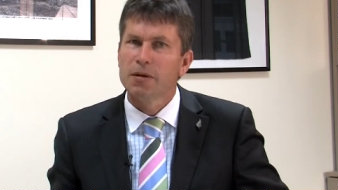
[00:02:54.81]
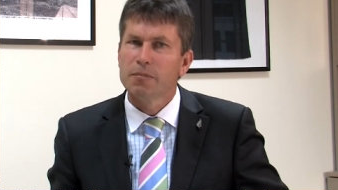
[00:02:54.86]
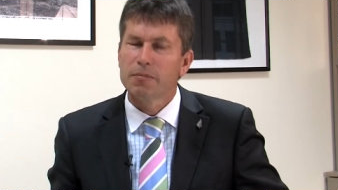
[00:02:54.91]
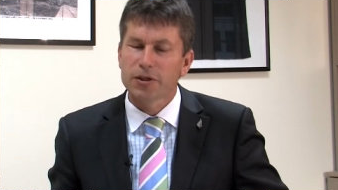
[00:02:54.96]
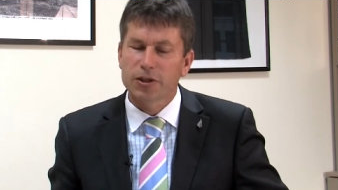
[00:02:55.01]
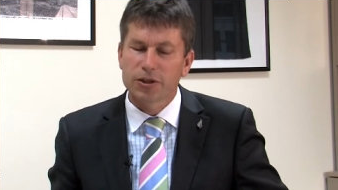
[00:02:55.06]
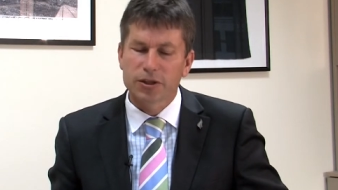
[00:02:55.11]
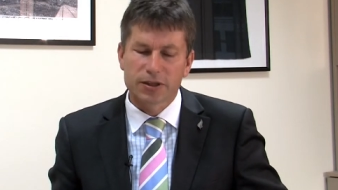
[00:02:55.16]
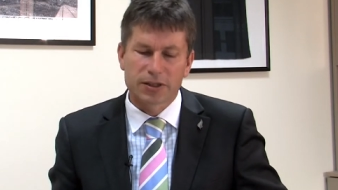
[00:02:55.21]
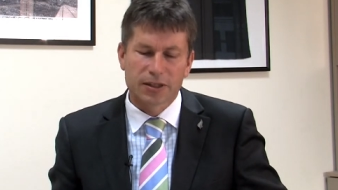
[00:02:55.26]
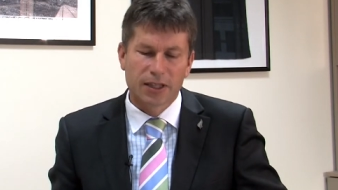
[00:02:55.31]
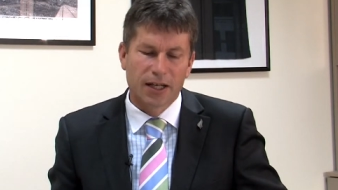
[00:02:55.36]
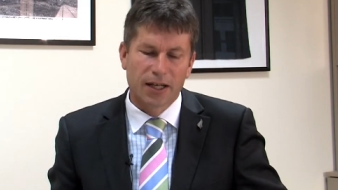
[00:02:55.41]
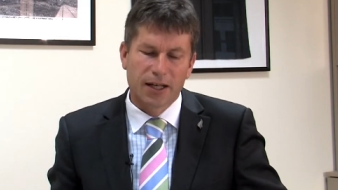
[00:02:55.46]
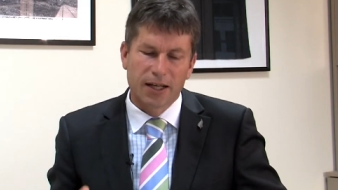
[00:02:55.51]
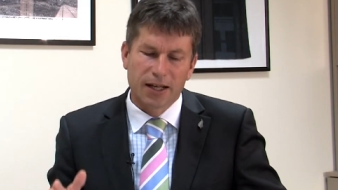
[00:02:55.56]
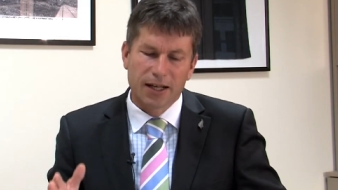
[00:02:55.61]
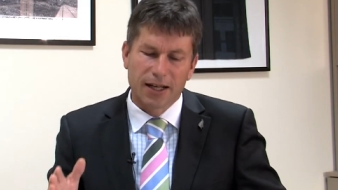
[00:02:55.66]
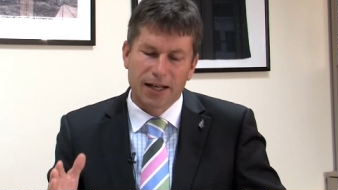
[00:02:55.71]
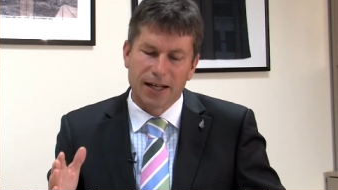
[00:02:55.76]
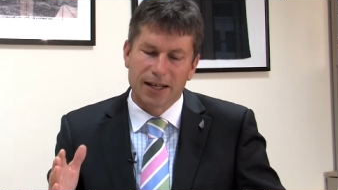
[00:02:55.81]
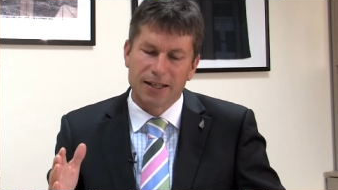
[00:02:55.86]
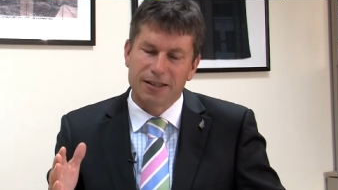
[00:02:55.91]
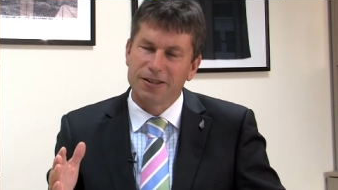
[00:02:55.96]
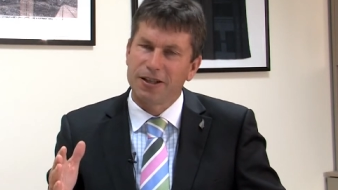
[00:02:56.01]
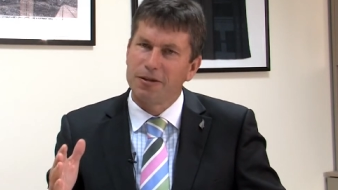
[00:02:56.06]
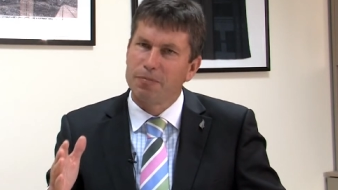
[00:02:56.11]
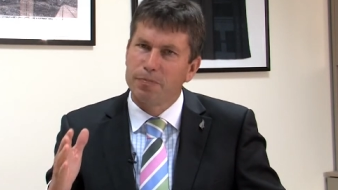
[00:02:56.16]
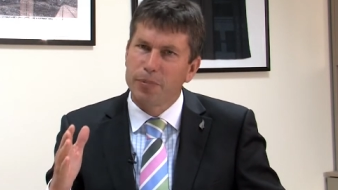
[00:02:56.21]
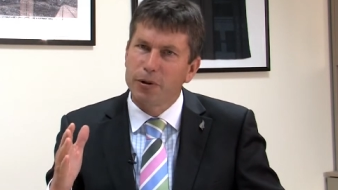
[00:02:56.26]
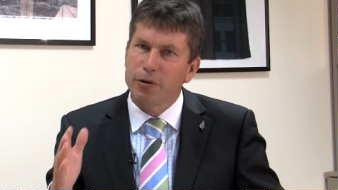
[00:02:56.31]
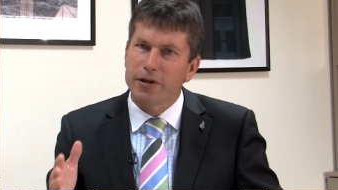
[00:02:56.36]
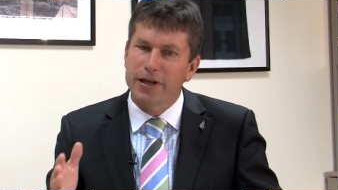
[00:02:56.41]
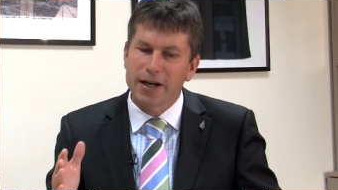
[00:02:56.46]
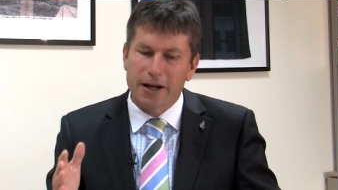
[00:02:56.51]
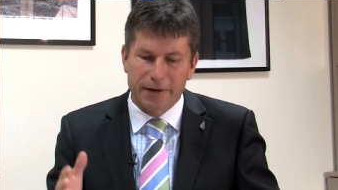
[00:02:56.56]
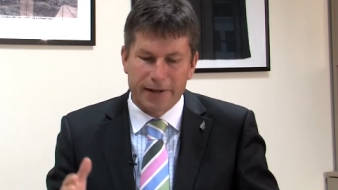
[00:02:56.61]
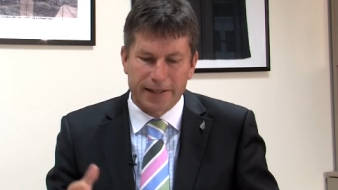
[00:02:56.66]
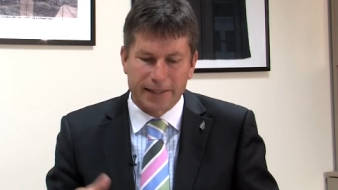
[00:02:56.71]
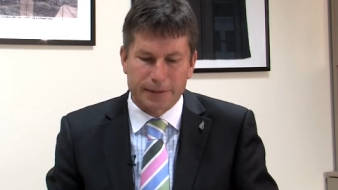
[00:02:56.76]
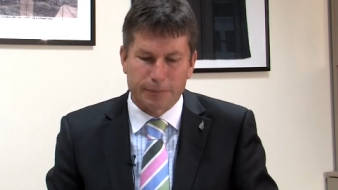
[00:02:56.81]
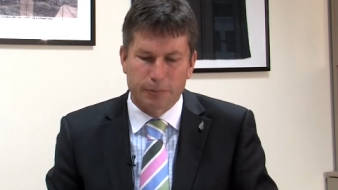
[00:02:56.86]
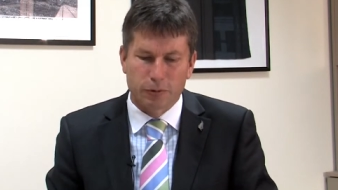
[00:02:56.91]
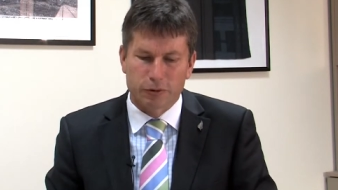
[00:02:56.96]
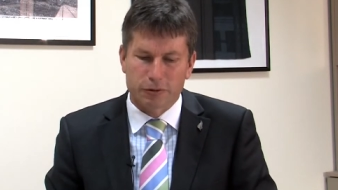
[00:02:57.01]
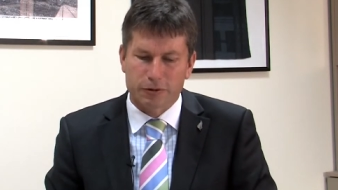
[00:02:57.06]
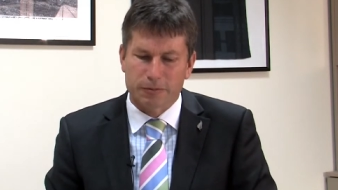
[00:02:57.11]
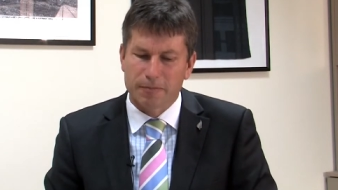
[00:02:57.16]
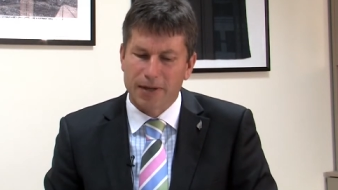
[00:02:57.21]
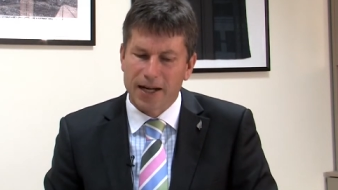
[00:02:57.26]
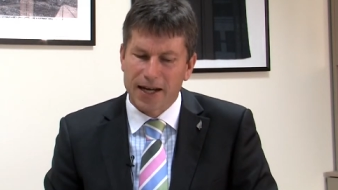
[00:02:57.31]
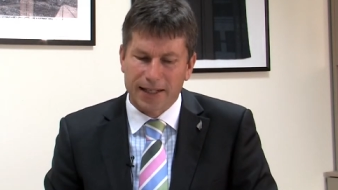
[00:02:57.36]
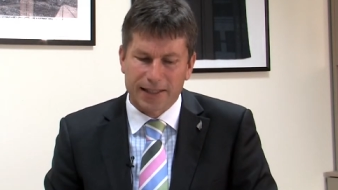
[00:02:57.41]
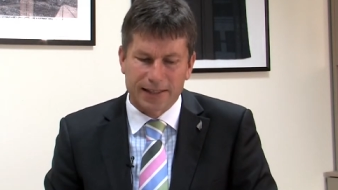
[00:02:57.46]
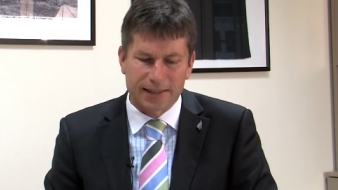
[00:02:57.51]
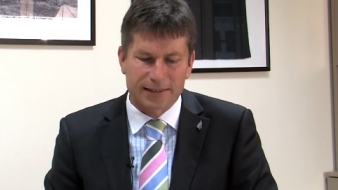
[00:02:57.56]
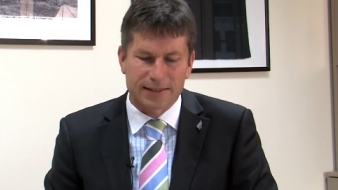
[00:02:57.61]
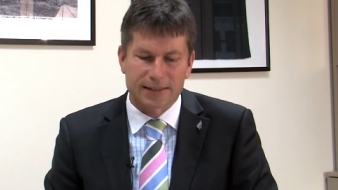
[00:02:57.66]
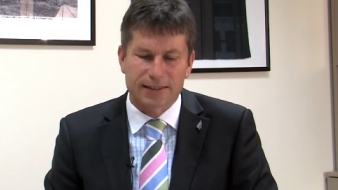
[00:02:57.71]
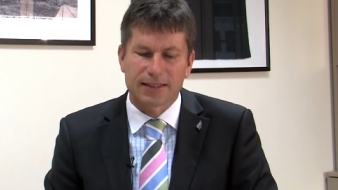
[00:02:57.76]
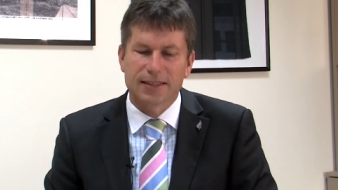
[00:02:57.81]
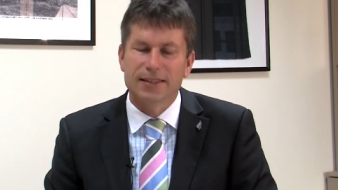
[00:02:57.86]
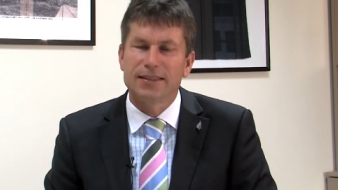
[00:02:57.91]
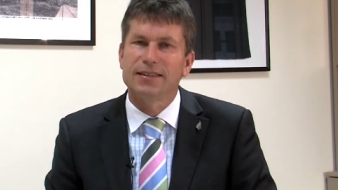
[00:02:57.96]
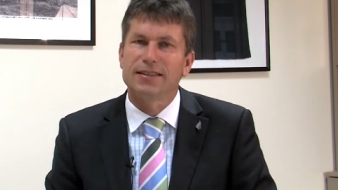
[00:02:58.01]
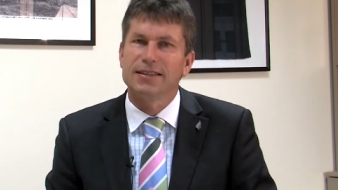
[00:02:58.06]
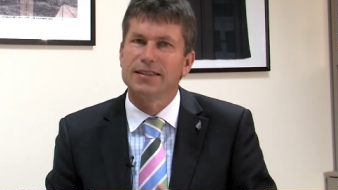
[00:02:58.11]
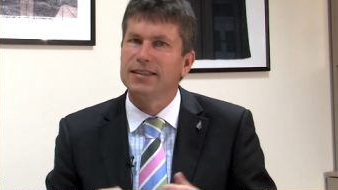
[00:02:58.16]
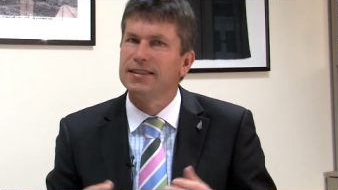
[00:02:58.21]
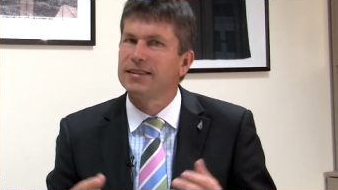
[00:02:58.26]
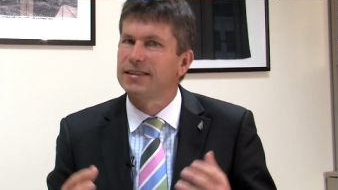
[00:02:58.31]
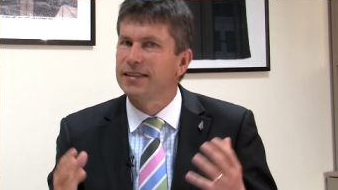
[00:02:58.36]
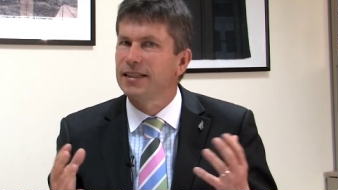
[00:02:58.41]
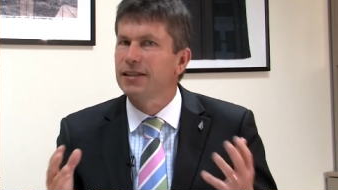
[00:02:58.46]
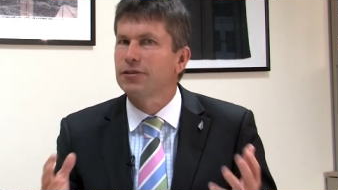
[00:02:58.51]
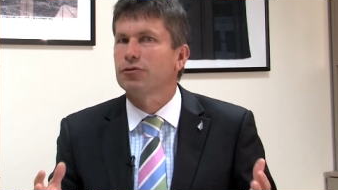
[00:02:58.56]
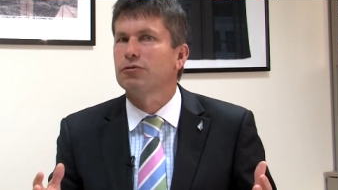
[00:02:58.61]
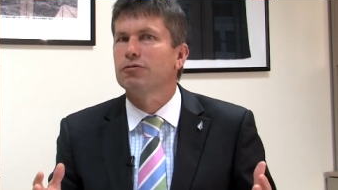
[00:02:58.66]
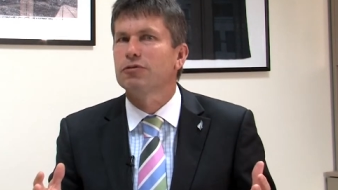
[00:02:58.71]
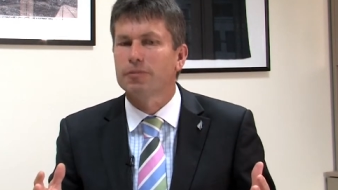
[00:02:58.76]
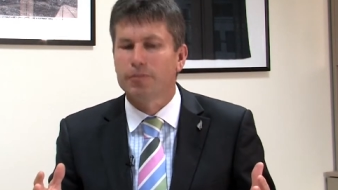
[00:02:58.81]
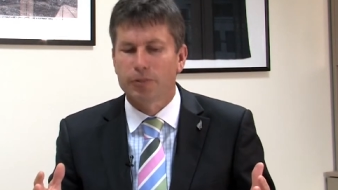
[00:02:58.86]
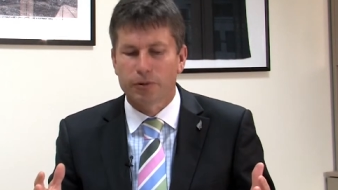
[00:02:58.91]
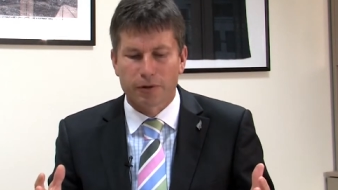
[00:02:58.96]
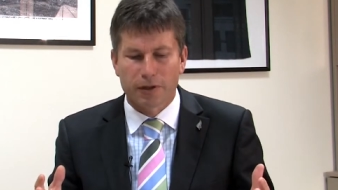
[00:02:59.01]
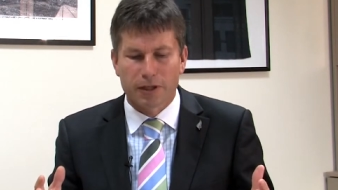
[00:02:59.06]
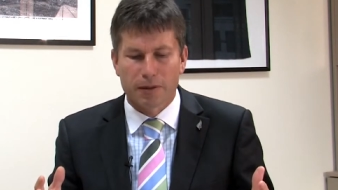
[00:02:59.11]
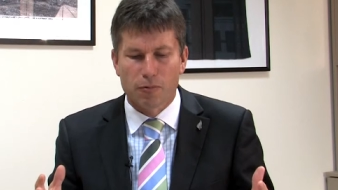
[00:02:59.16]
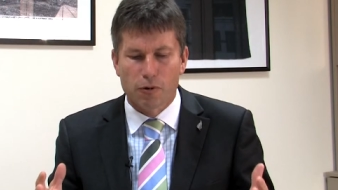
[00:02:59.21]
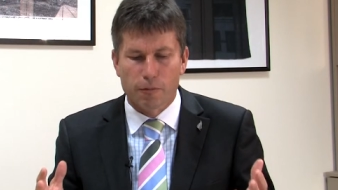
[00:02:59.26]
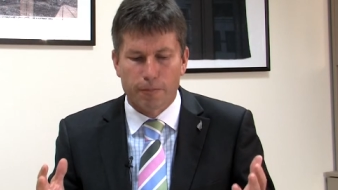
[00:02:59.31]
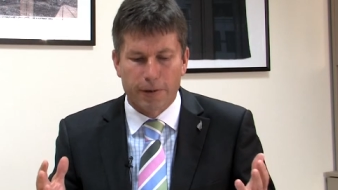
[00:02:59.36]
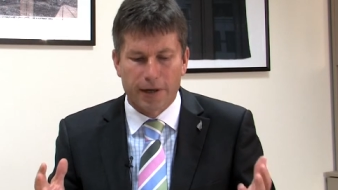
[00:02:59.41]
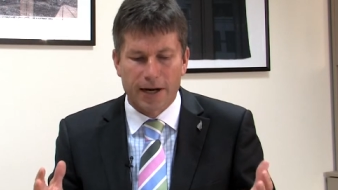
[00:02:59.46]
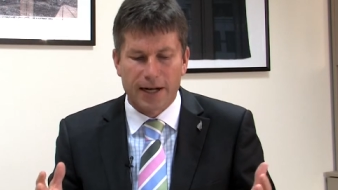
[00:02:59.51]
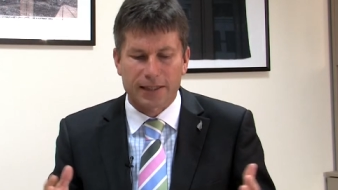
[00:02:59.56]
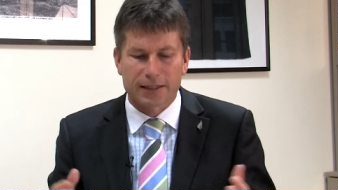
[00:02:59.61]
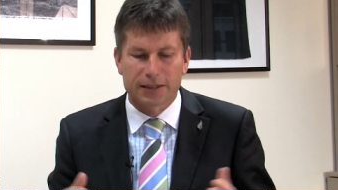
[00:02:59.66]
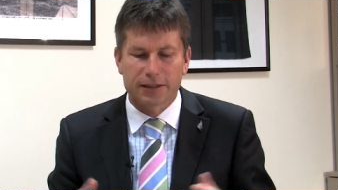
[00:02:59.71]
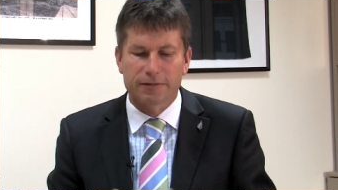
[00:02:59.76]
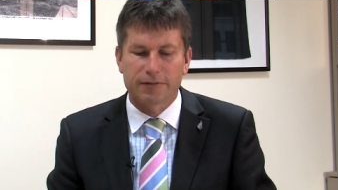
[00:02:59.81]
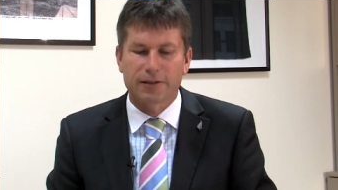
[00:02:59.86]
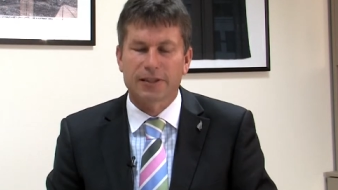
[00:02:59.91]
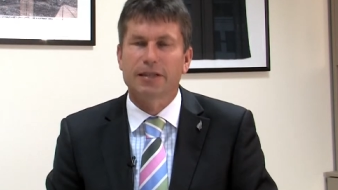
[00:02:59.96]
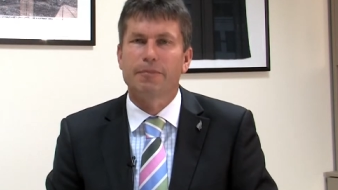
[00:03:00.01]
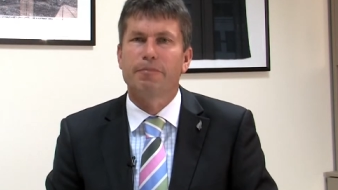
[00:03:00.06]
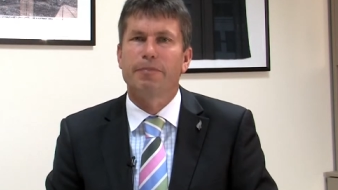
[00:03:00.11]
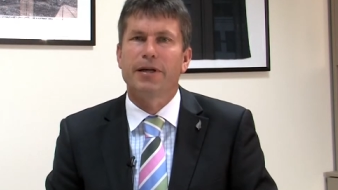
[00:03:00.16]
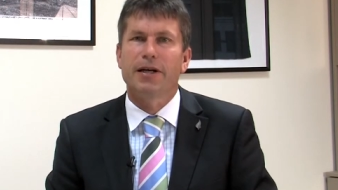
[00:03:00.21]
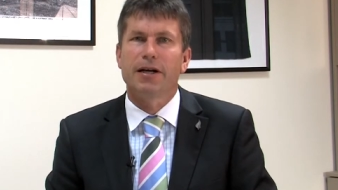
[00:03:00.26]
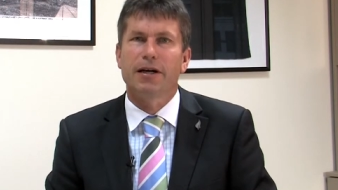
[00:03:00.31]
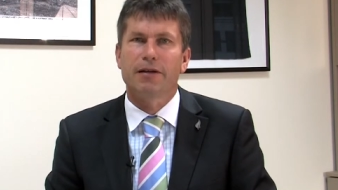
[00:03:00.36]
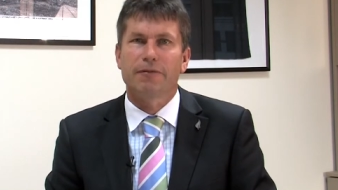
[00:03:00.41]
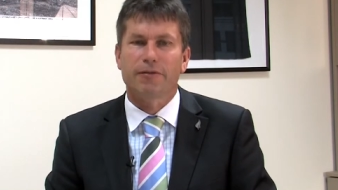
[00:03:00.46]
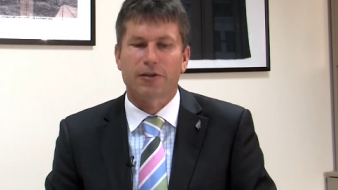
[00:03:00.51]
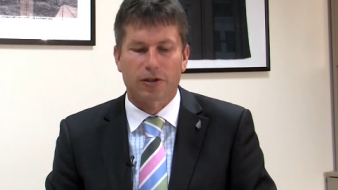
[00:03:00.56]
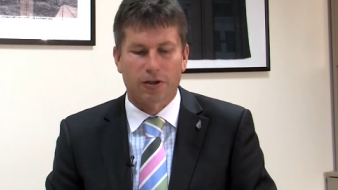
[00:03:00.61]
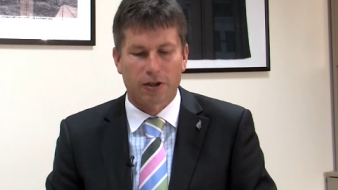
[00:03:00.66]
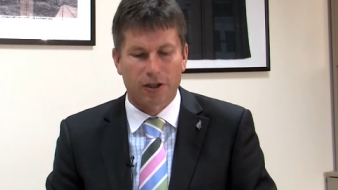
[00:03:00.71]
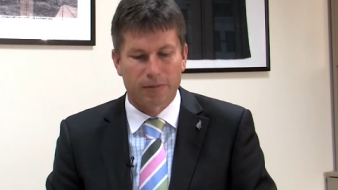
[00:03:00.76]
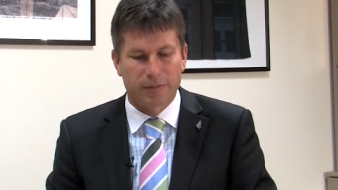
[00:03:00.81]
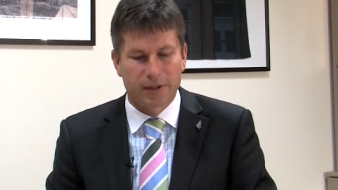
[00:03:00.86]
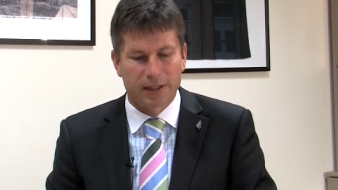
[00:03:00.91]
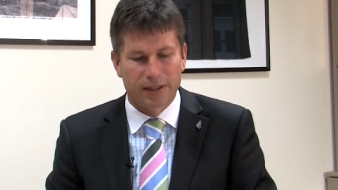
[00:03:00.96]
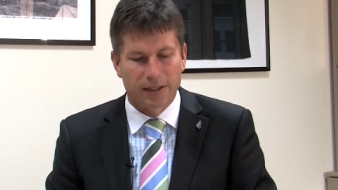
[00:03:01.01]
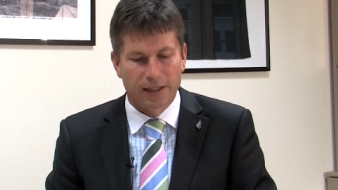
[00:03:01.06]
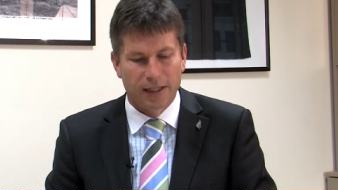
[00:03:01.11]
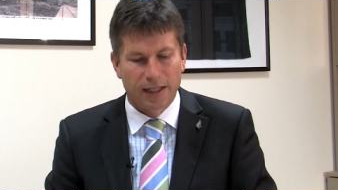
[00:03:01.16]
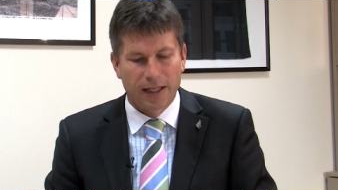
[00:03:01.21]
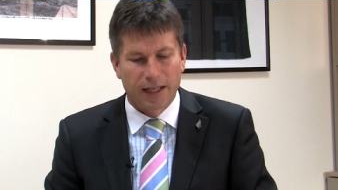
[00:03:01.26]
Because uh, you know, building our export markets is, is central to building a more productive and competitive economy,